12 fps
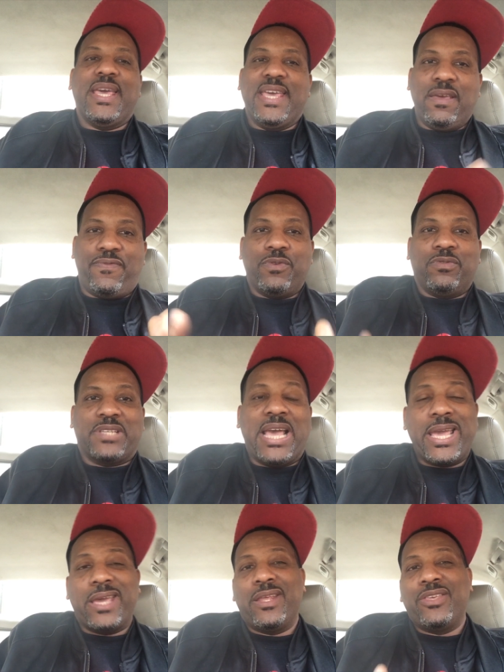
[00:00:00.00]
if you
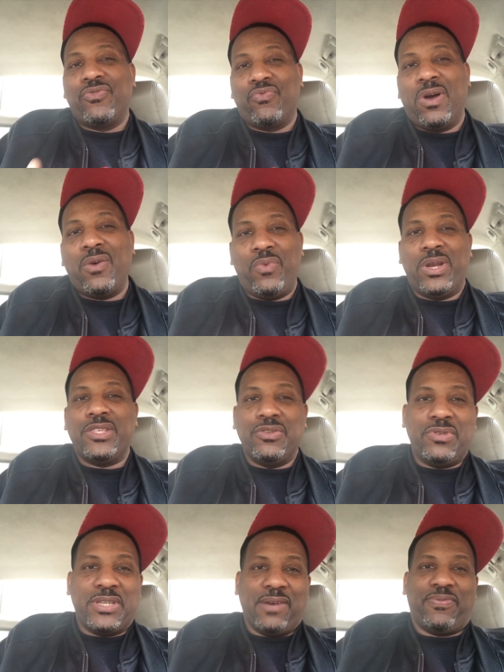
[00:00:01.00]
take it and you run with it, you
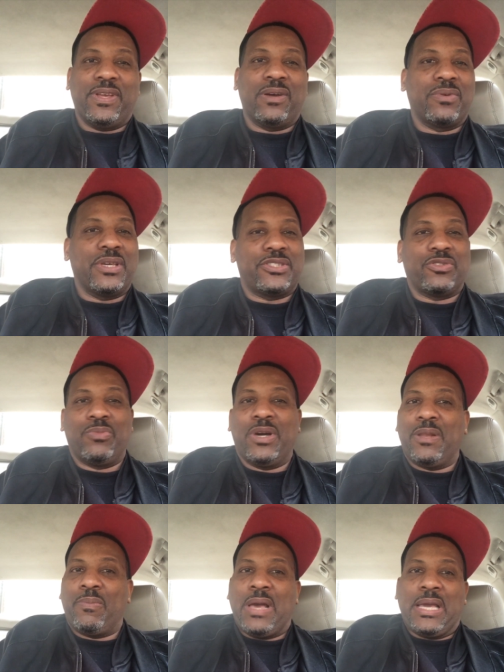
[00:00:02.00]
definitely gonna get your
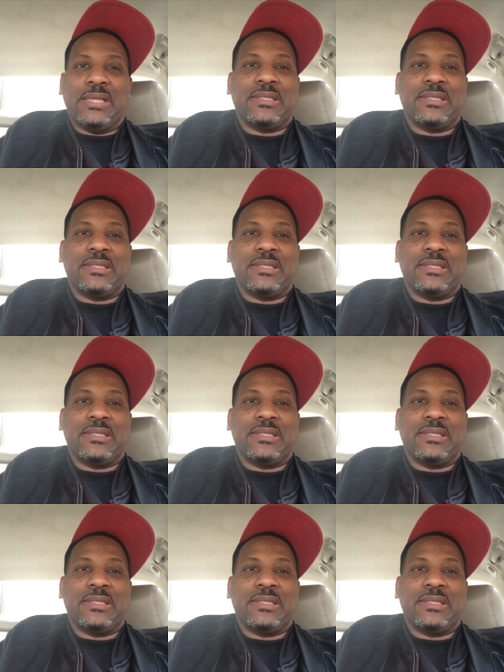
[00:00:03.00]
money back.